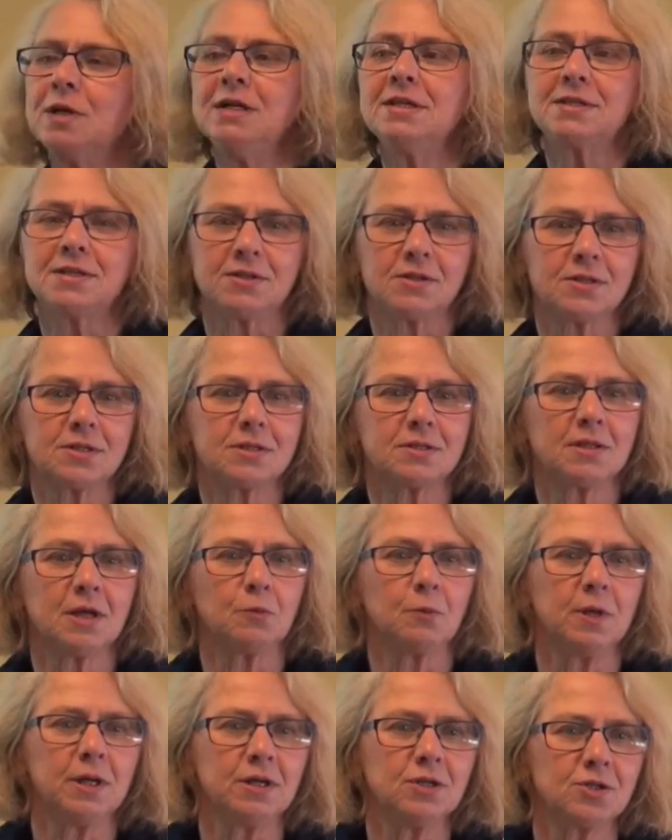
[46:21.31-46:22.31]
reasons
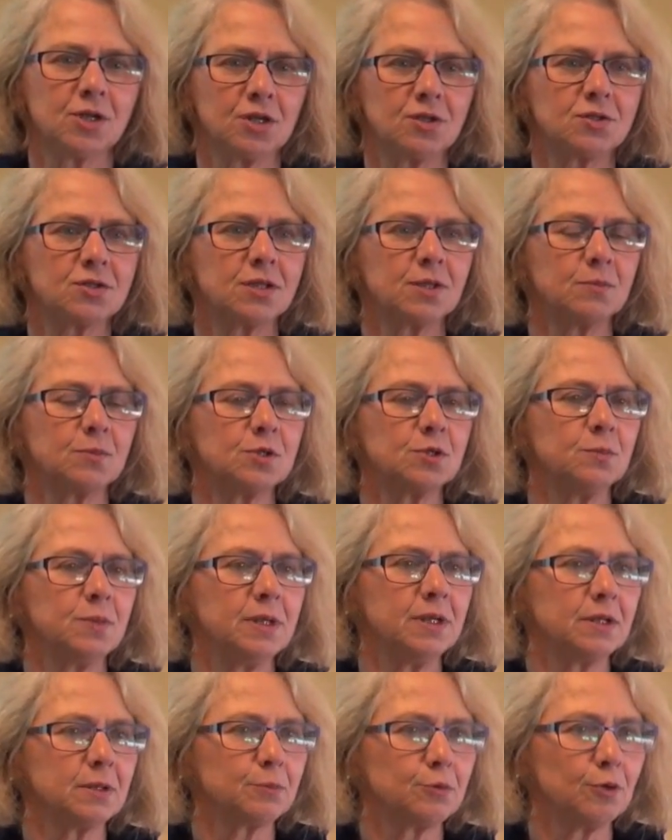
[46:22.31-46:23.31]
that we judged them to
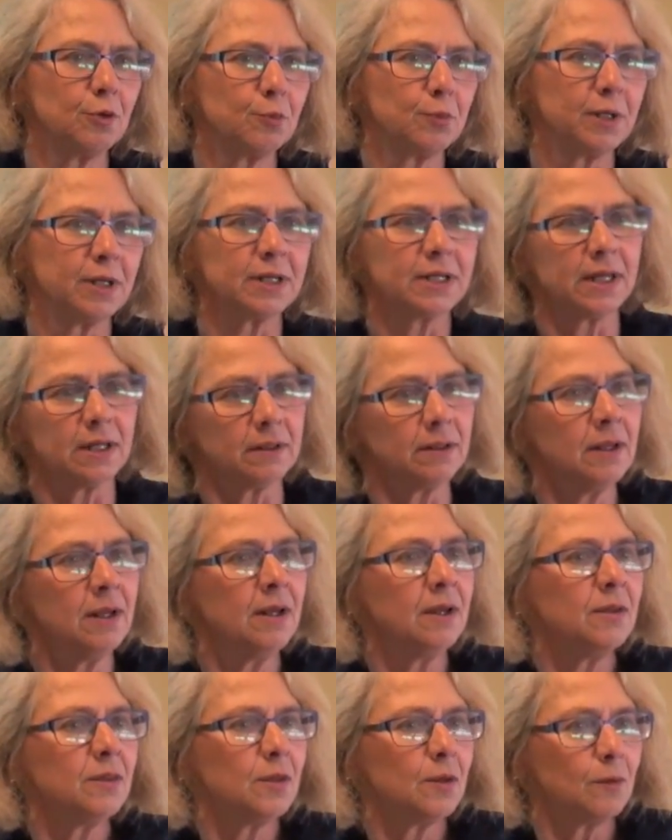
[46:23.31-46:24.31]
be inappropriate? And
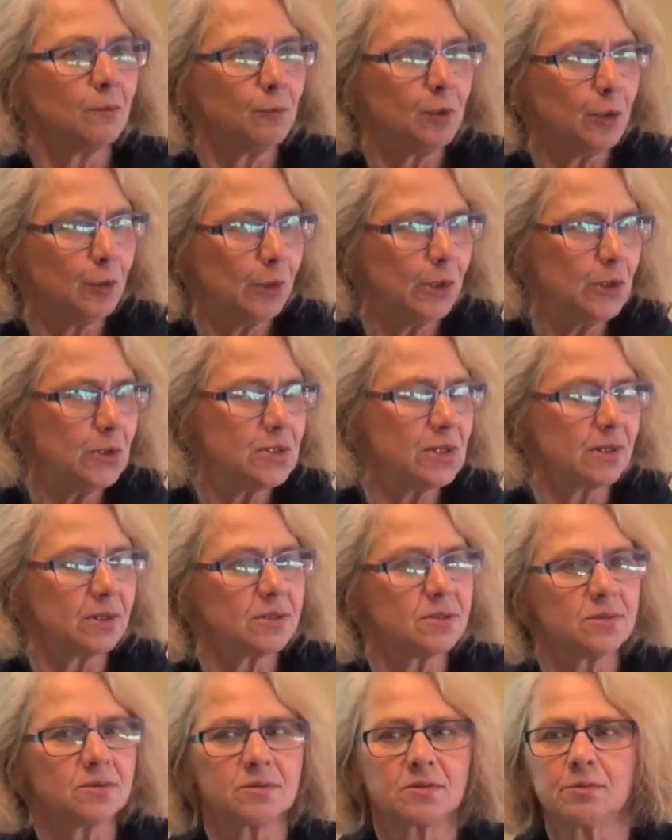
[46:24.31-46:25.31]
that we were using
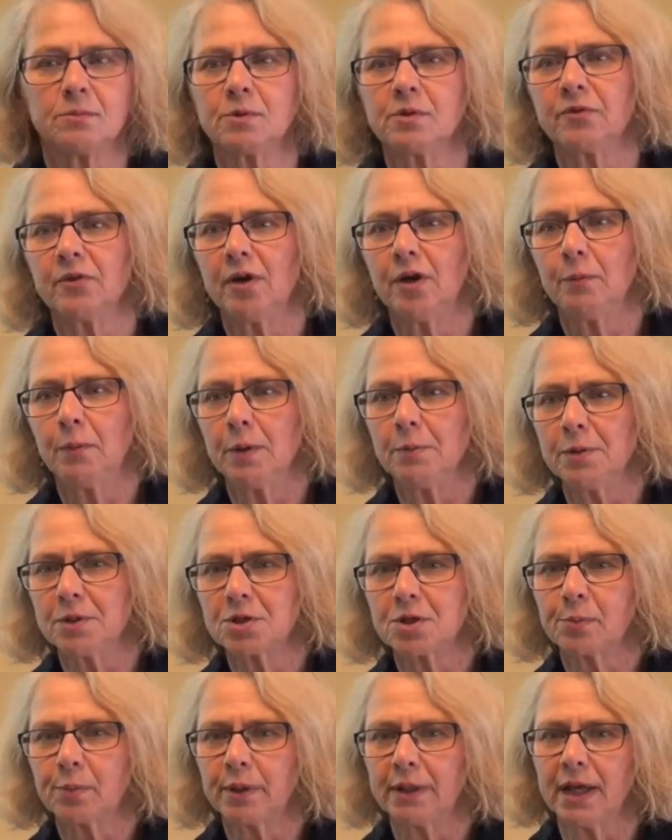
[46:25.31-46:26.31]
a system developed by
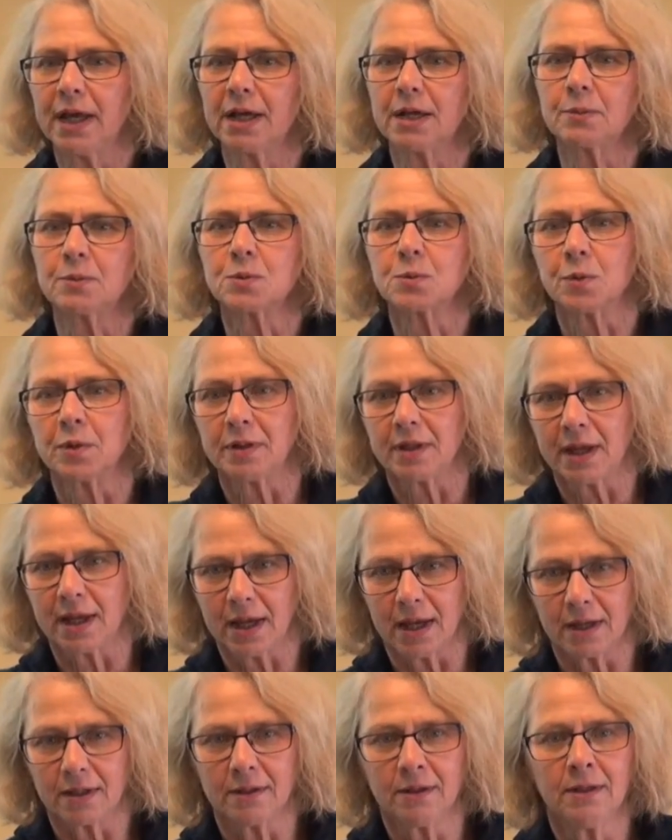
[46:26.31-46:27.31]
Bishop and Adams where they
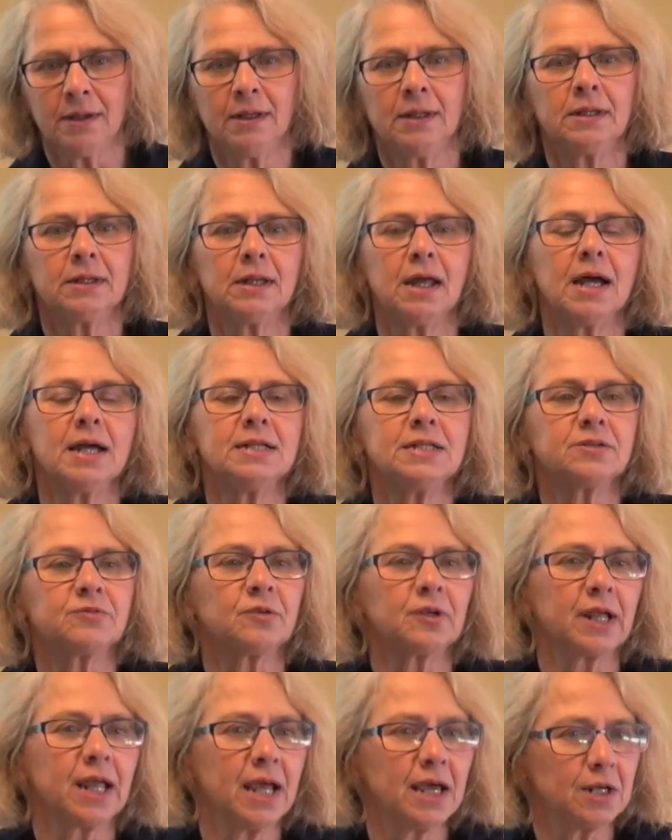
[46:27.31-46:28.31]
had nine
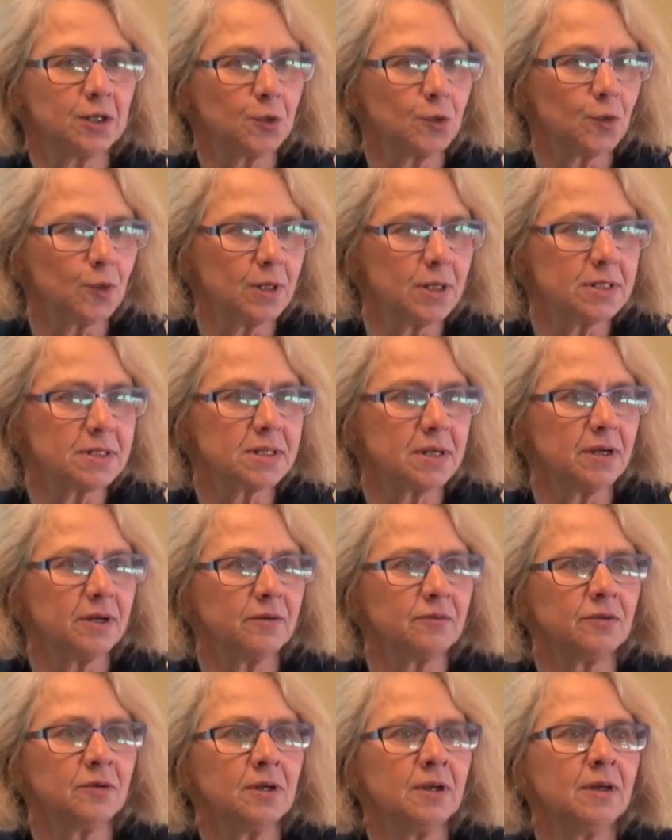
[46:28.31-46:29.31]
different categories
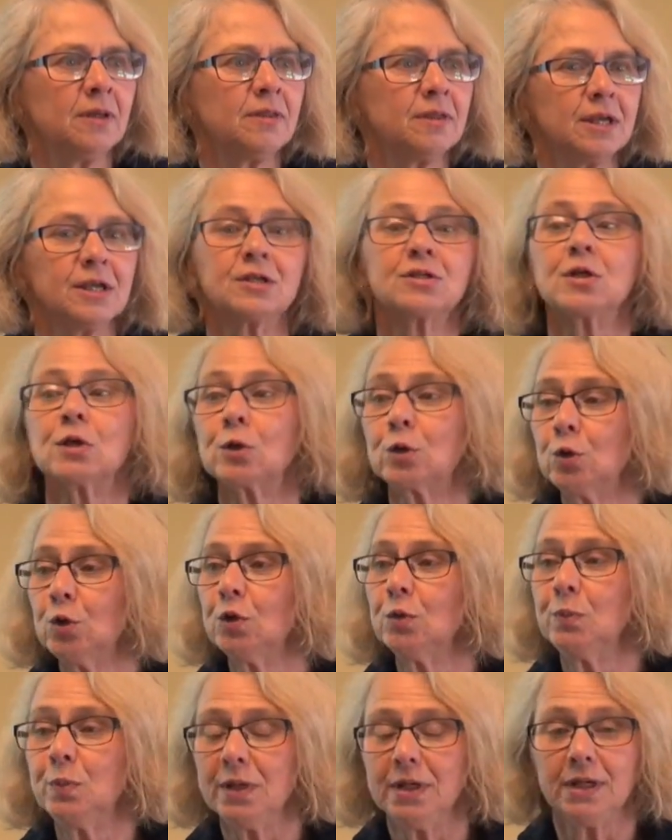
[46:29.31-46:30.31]
of things that
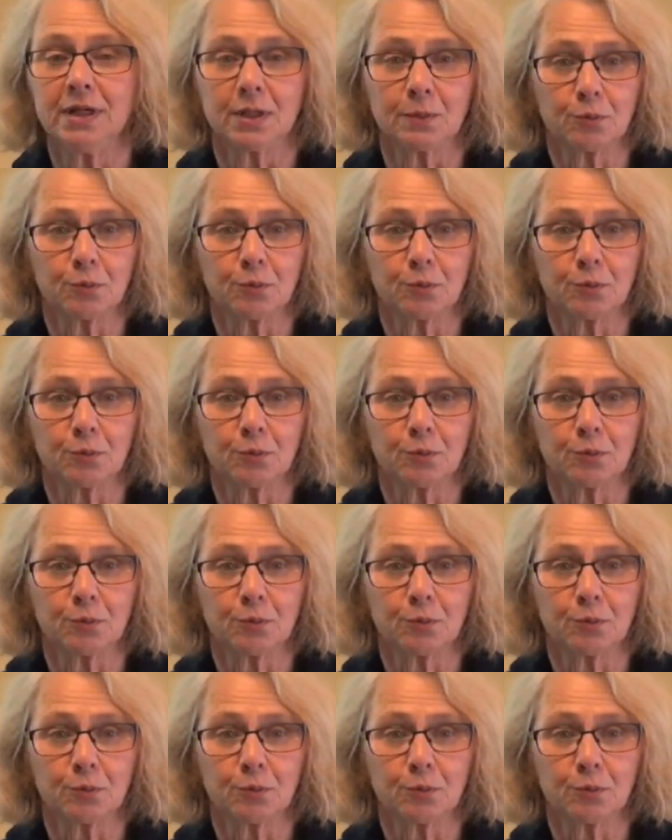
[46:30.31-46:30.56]
could be